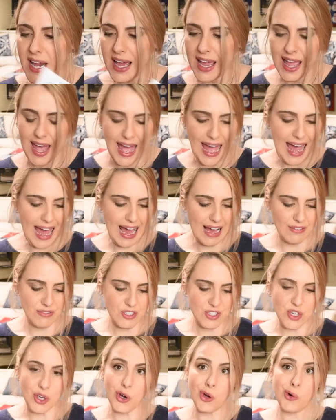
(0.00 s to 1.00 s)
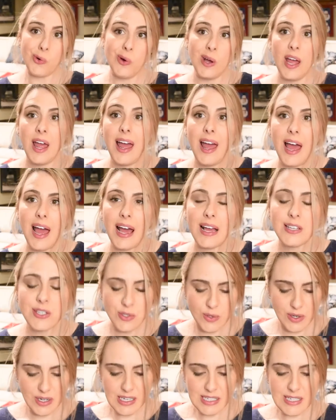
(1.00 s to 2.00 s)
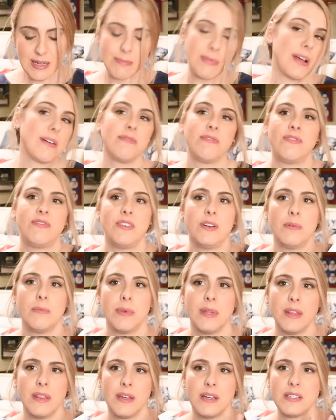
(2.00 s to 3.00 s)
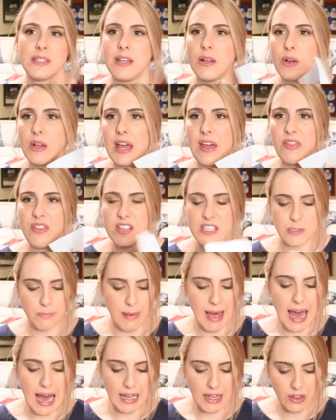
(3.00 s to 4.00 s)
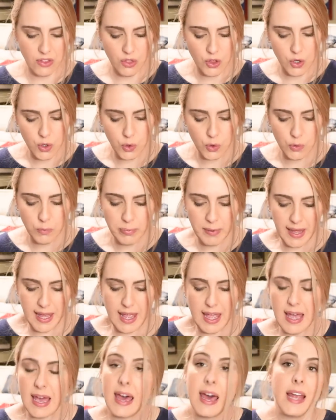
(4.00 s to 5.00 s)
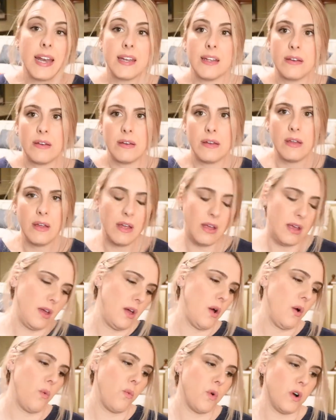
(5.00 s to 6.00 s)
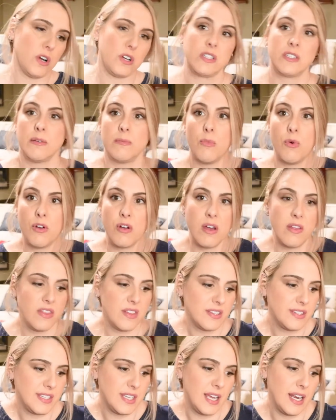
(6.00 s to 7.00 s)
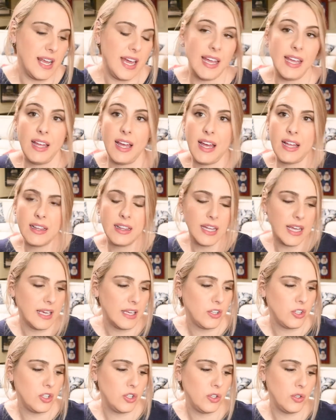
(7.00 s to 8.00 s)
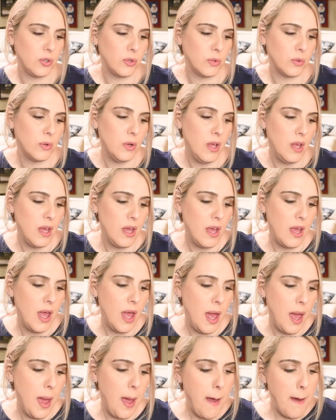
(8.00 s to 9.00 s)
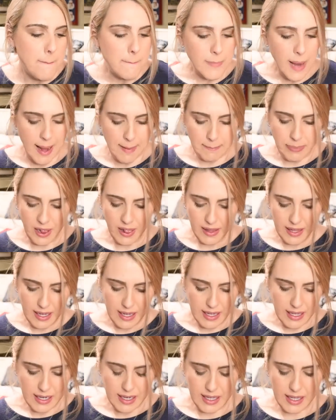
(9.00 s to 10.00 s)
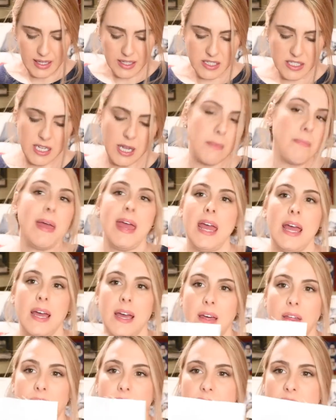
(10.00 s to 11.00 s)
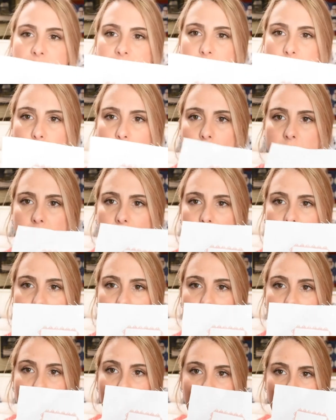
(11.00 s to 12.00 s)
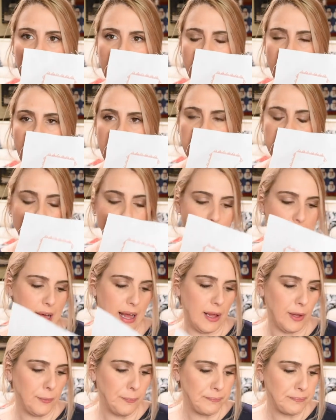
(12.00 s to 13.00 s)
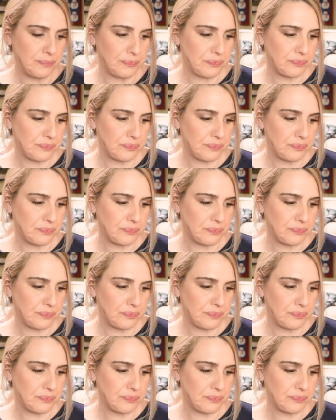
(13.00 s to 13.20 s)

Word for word: I have. So as soon as I'm done filming this, I'll get this back in the hoop and work some more on this tonight. I'd like to, my plan is to make this one a pillow as well.